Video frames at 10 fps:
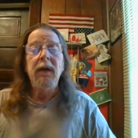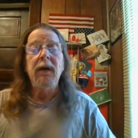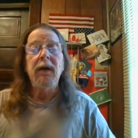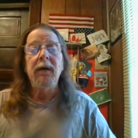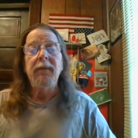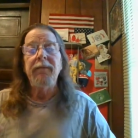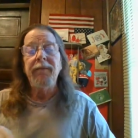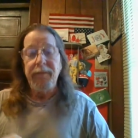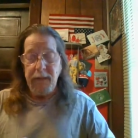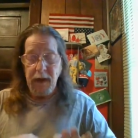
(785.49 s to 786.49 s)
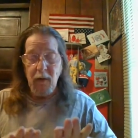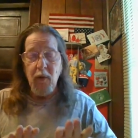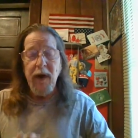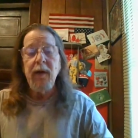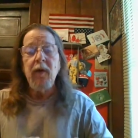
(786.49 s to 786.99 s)
Uh,
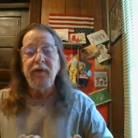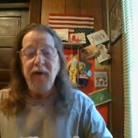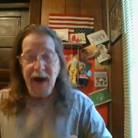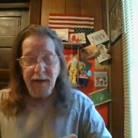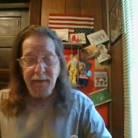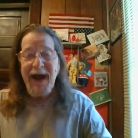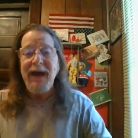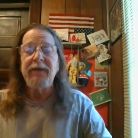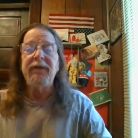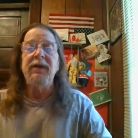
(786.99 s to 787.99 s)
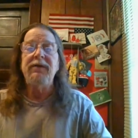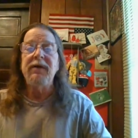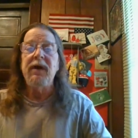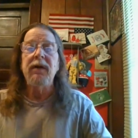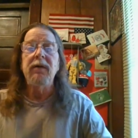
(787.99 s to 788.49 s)
we were trying to pass
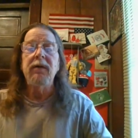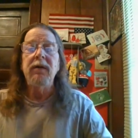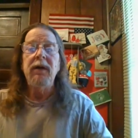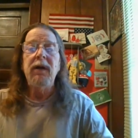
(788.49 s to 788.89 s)
each other.